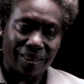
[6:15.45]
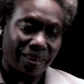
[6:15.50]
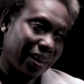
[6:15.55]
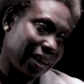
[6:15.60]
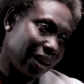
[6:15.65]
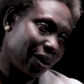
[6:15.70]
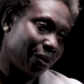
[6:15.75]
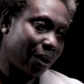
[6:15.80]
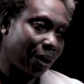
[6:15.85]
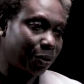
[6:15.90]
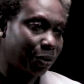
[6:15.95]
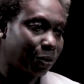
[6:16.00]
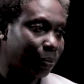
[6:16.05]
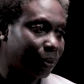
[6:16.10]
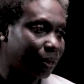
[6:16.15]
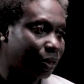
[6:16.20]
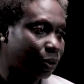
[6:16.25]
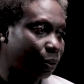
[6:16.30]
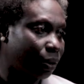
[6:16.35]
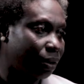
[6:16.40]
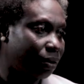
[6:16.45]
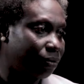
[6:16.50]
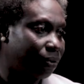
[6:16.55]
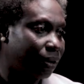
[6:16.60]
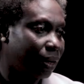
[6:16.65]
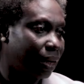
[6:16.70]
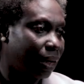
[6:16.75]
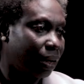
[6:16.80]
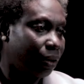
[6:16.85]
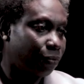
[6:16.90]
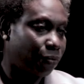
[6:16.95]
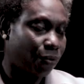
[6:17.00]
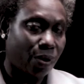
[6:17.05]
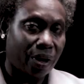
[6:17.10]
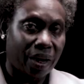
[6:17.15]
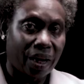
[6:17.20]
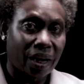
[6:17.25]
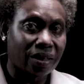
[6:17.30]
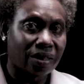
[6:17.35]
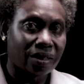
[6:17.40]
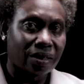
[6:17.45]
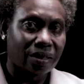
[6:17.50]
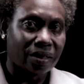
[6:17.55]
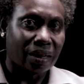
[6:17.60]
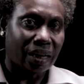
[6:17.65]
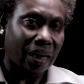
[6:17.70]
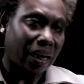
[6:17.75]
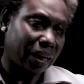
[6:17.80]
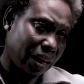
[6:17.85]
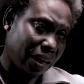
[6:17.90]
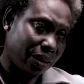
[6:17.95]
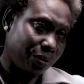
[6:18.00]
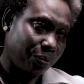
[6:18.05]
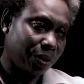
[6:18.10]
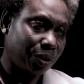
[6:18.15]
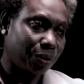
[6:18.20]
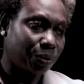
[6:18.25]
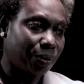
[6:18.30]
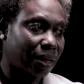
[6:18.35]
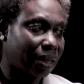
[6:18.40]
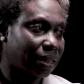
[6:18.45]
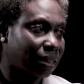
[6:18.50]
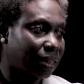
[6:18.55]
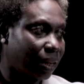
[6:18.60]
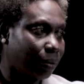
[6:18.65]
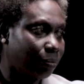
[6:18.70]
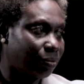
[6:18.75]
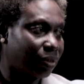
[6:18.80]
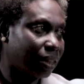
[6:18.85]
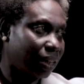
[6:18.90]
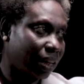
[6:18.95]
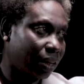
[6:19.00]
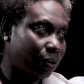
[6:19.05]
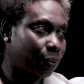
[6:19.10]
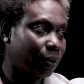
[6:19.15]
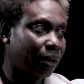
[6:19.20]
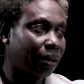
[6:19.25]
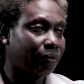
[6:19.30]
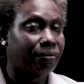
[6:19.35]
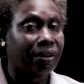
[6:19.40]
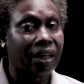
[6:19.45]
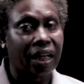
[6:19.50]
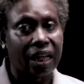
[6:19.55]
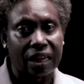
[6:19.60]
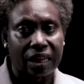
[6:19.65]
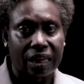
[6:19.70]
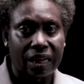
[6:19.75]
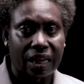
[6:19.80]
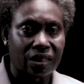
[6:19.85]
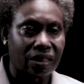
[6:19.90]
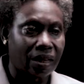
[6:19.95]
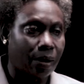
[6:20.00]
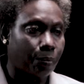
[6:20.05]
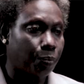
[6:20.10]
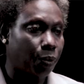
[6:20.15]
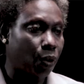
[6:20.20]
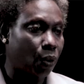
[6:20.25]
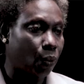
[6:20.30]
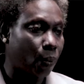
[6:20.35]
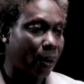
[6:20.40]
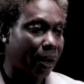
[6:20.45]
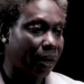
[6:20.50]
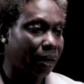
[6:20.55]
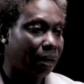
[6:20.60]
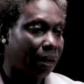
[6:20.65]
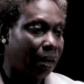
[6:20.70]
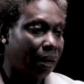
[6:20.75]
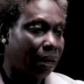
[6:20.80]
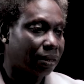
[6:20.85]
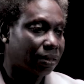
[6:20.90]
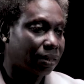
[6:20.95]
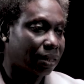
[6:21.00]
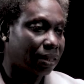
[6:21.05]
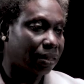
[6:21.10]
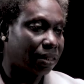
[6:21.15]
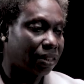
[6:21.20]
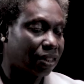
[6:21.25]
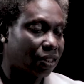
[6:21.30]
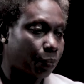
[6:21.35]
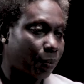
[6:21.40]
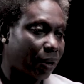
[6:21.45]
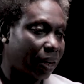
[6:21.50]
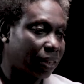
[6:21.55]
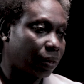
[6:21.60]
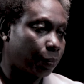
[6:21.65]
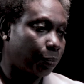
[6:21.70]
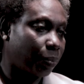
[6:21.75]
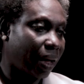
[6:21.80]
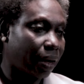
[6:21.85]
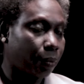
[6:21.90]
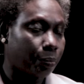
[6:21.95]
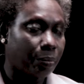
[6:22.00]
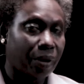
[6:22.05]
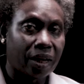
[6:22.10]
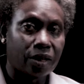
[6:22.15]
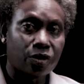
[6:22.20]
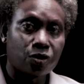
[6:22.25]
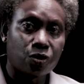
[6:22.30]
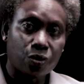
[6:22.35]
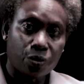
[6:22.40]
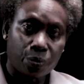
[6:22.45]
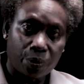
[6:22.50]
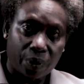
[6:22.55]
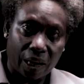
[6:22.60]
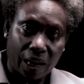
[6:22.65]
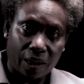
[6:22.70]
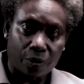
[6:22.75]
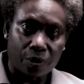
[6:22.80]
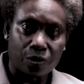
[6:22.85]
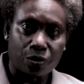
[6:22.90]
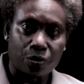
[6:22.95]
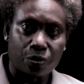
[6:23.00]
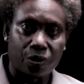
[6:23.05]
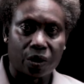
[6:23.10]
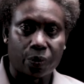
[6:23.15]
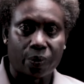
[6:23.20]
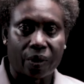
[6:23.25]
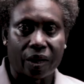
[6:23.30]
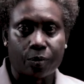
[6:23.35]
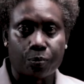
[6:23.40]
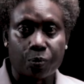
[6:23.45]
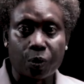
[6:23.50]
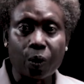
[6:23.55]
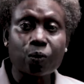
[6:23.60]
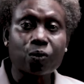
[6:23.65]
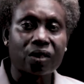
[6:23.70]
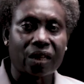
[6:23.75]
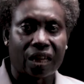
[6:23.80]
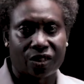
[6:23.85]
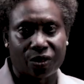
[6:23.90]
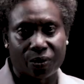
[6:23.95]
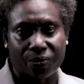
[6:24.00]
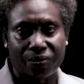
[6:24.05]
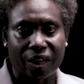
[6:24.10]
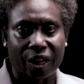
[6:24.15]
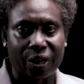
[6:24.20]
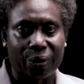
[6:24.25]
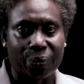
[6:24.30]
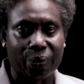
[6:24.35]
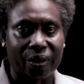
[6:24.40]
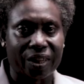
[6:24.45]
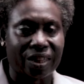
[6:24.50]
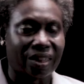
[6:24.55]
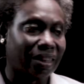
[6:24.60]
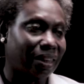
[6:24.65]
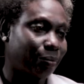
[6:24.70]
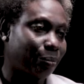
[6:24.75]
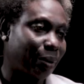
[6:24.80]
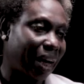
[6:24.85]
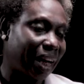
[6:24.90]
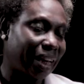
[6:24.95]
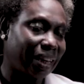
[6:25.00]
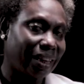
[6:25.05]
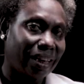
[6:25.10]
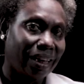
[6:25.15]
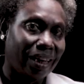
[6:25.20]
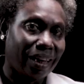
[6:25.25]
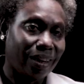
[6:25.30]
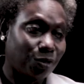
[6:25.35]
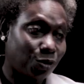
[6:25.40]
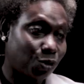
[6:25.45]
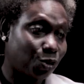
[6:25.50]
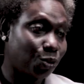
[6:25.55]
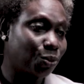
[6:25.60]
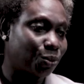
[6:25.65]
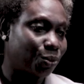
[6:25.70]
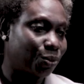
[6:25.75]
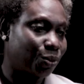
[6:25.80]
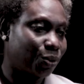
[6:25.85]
Now, how do we solve for x? Again, we do the same thing that we have done in example 1. Since it's multiplying by 2, we are going to divide both sides of the equation by 2.